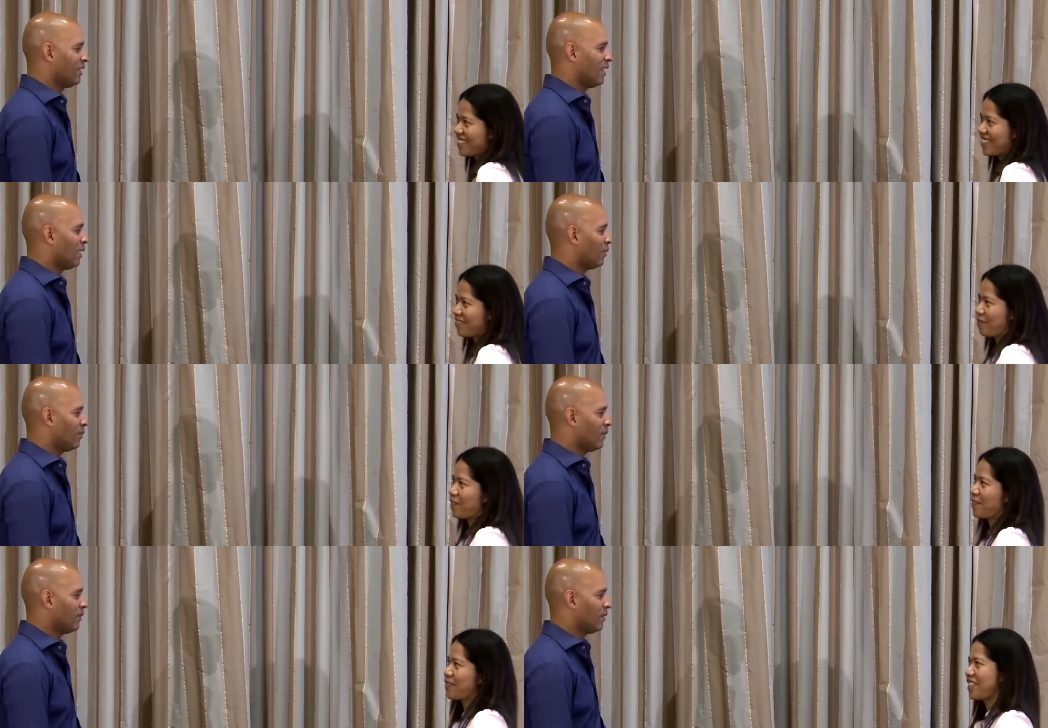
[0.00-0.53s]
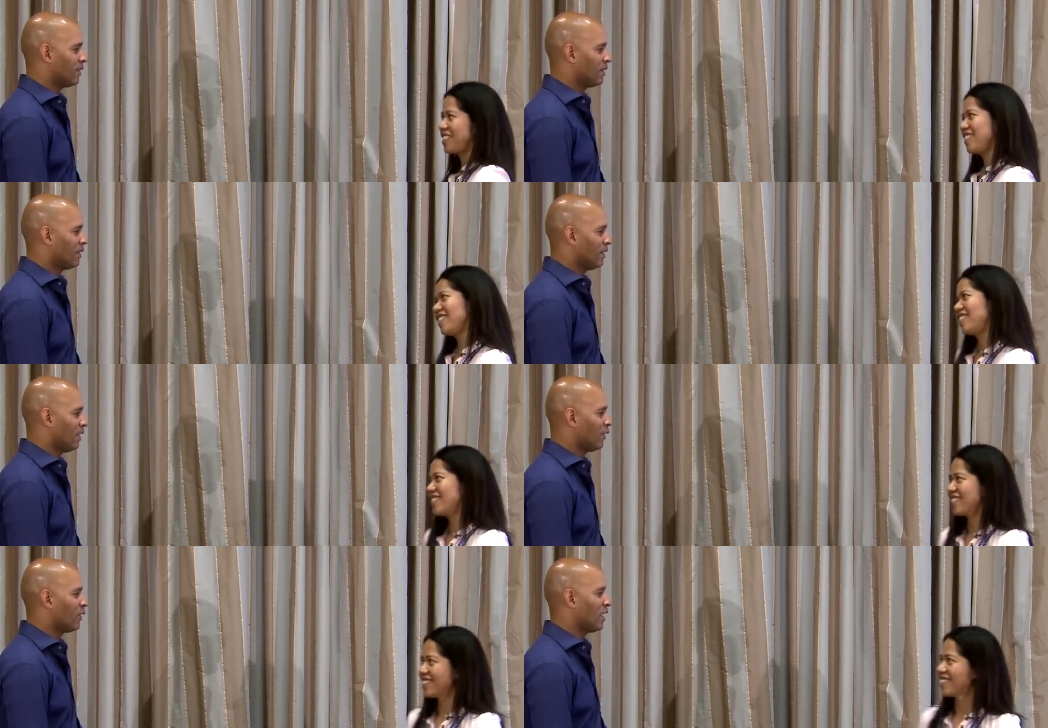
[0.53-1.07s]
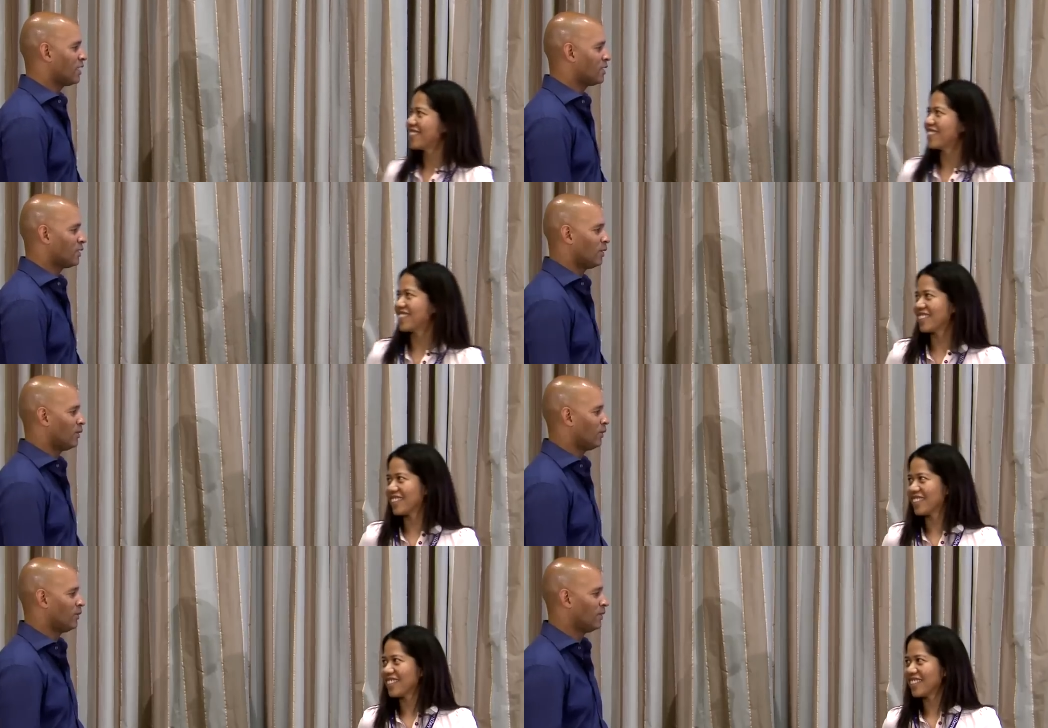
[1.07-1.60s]
Speaker 1: Not, okay,
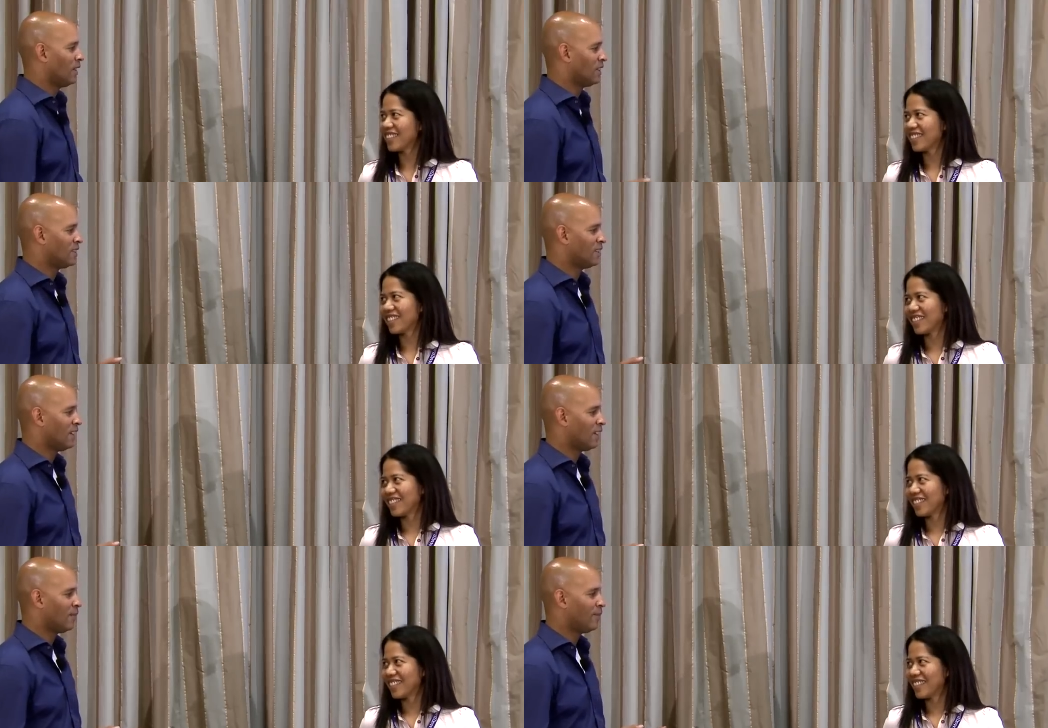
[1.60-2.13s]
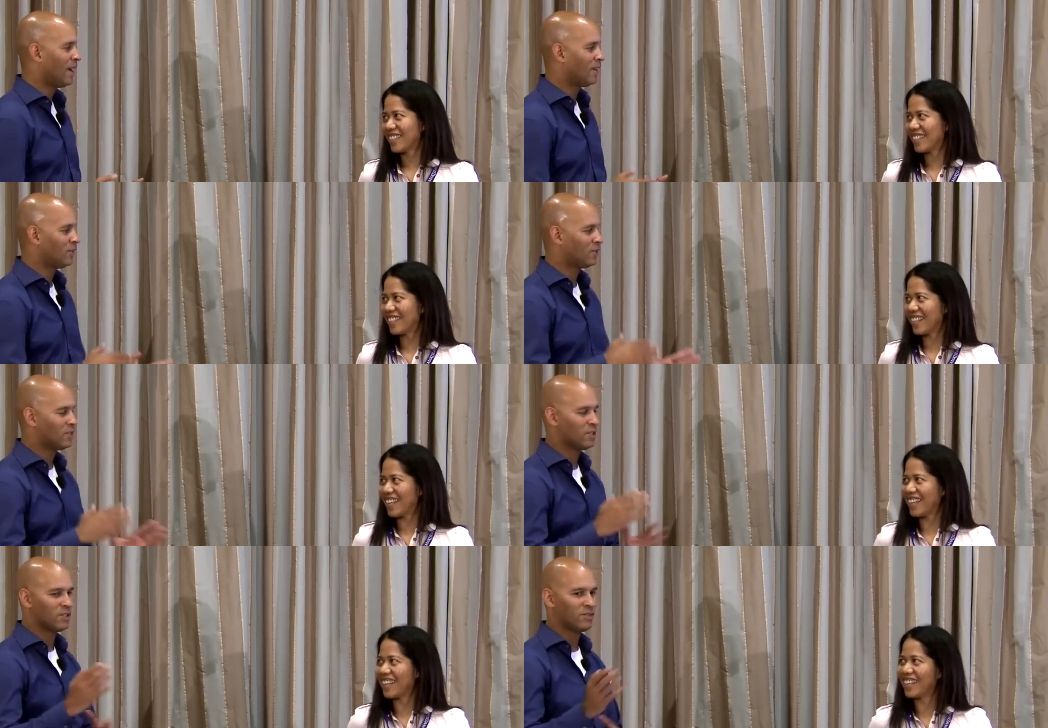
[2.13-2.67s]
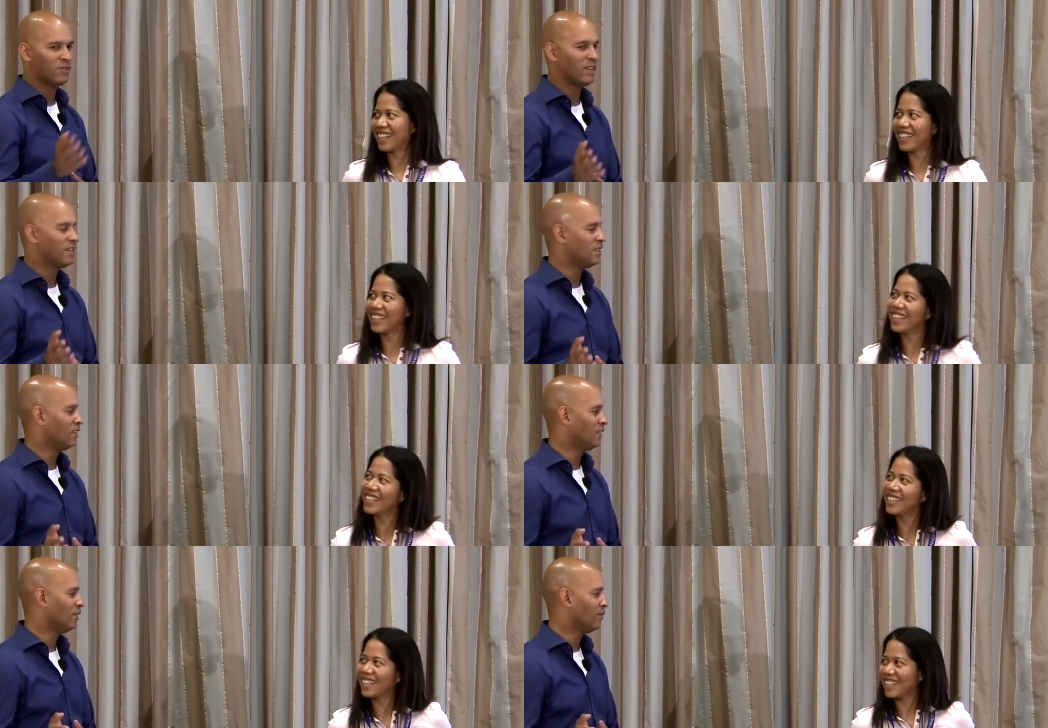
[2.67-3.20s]
so it's not about just
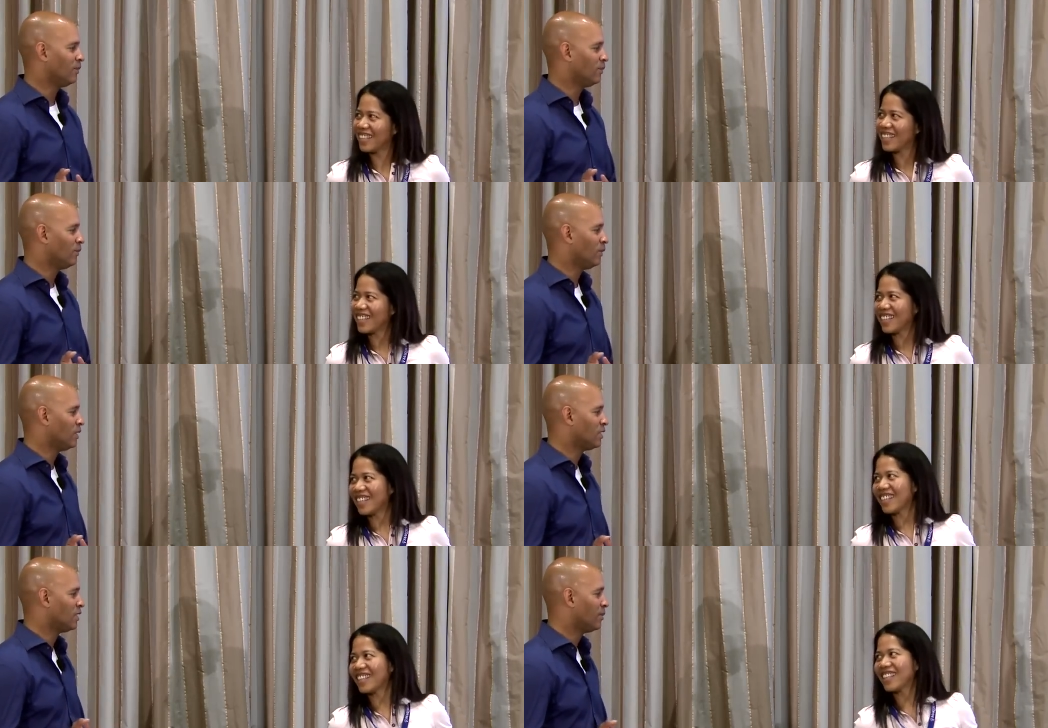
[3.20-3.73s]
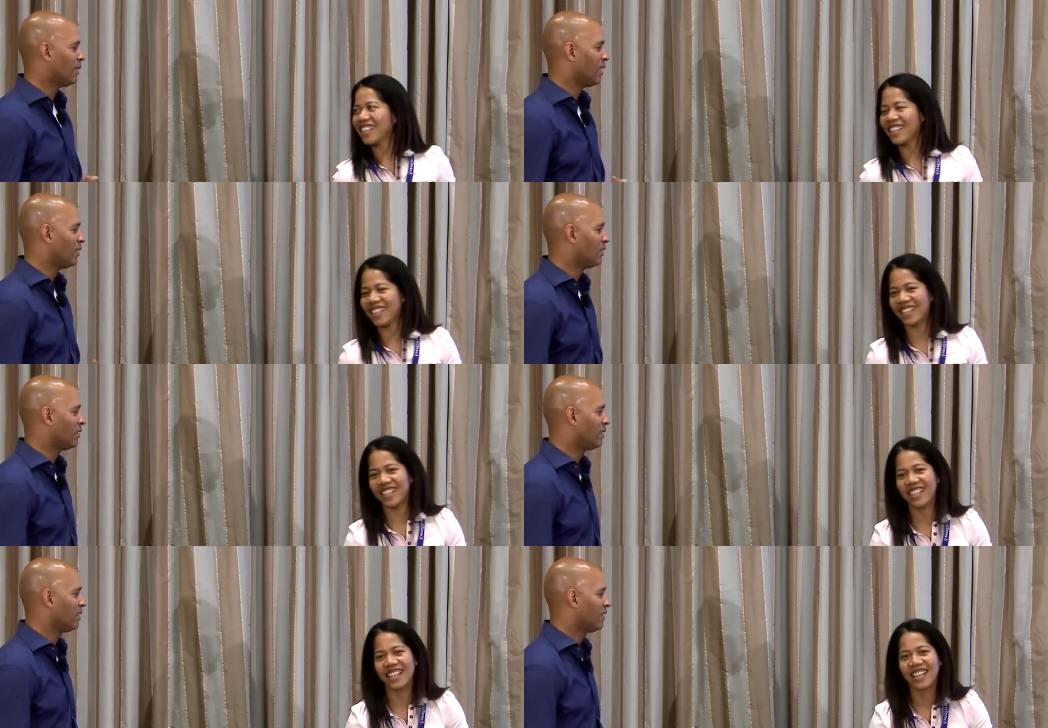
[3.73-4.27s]
facing them. What is it about?